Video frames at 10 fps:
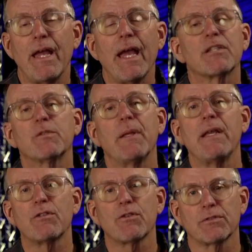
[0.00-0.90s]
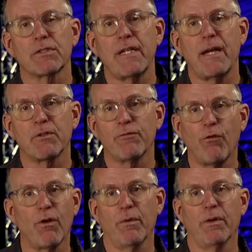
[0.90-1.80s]
exponential steps
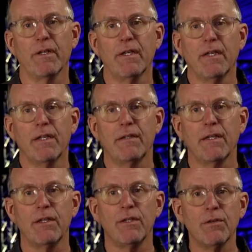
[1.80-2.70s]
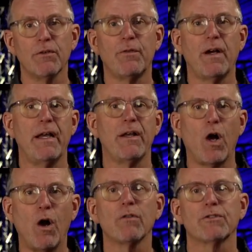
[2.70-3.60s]
forward that a unified
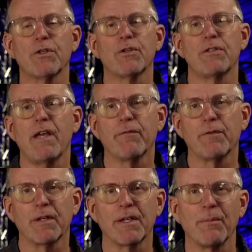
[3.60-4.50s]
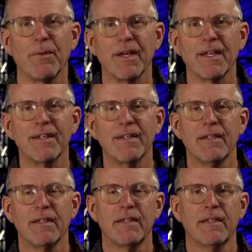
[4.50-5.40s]
all-church effort can bring.
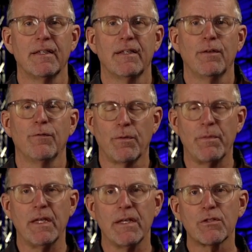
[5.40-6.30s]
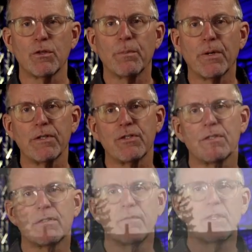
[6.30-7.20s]
From the initial purchase of